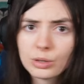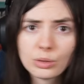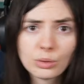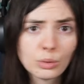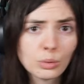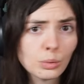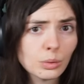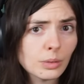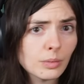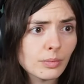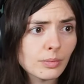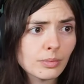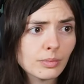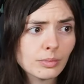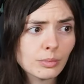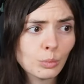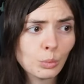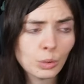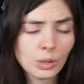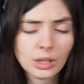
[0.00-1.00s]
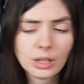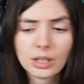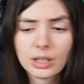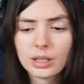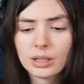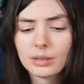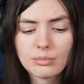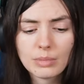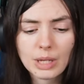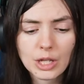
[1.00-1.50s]
who
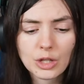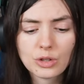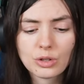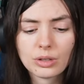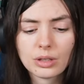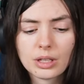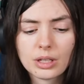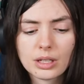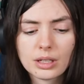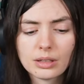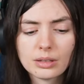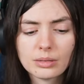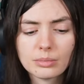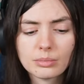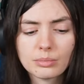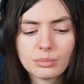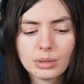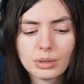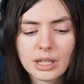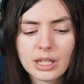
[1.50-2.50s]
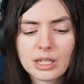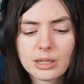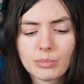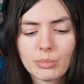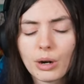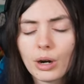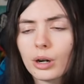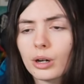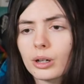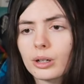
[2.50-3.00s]
really majorly plays a
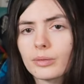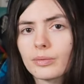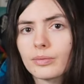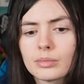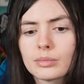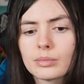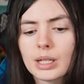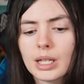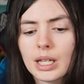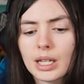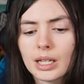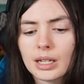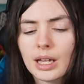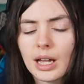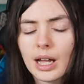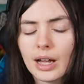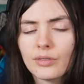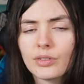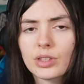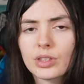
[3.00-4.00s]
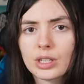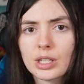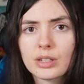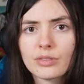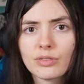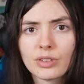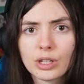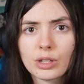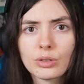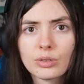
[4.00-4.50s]
part in having these
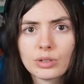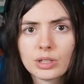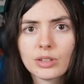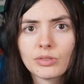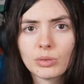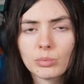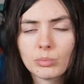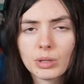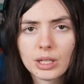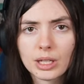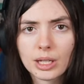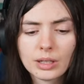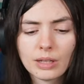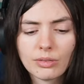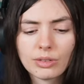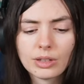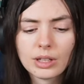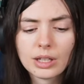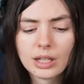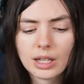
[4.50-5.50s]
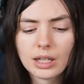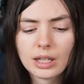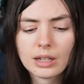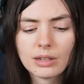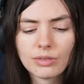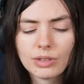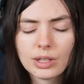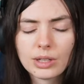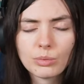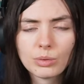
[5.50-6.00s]
videos even be up.
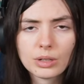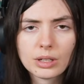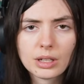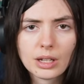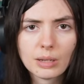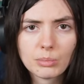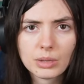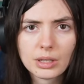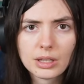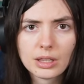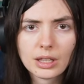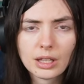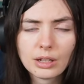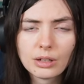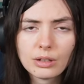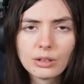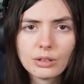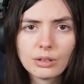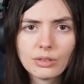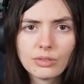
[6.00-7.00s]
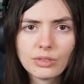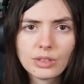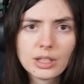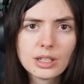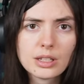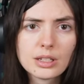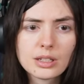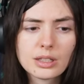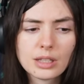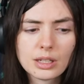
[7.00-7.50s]
If he would not be the editor of
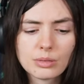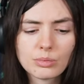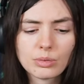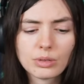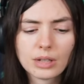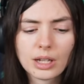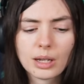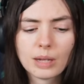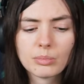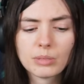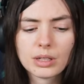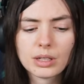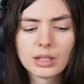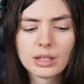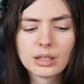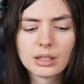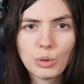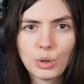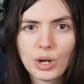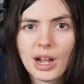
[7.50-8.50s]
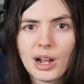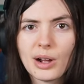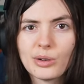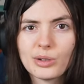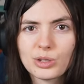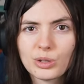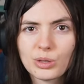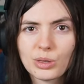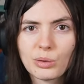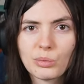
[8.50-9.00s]
these would not be put out
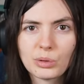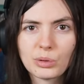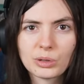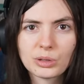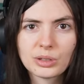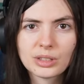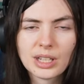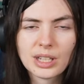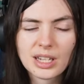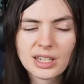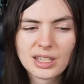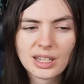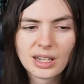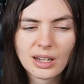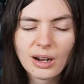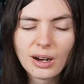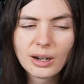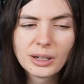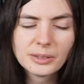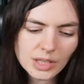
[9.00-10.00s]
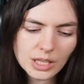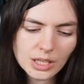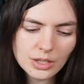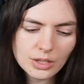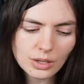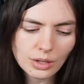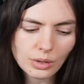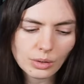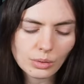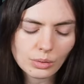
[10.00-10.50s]
into the world as they are.
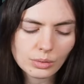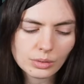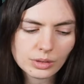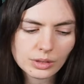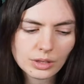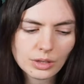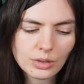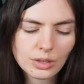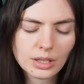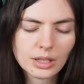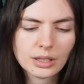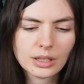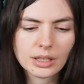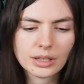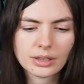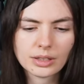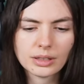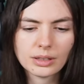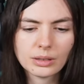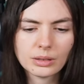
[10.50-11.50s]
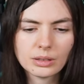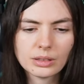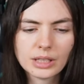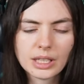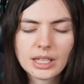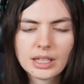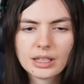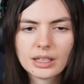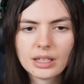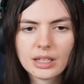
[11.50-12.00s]
So you can click the little
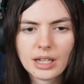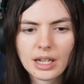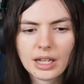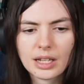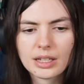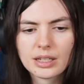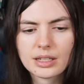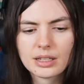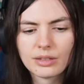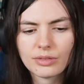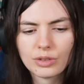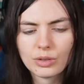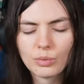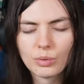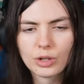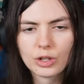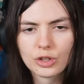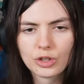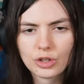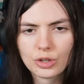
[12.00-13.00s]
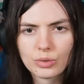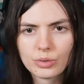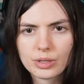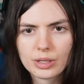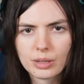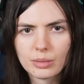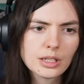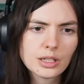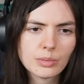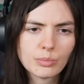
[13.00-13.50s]
link he has if you want to show
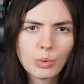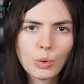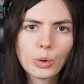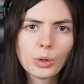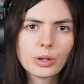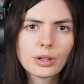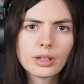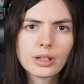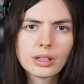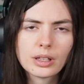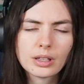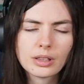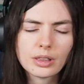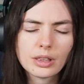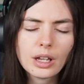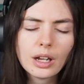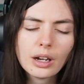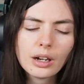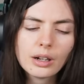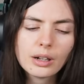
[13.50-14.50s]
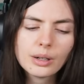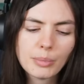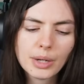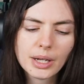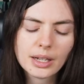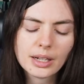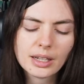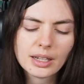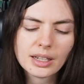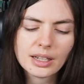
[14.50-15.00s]
some support there. But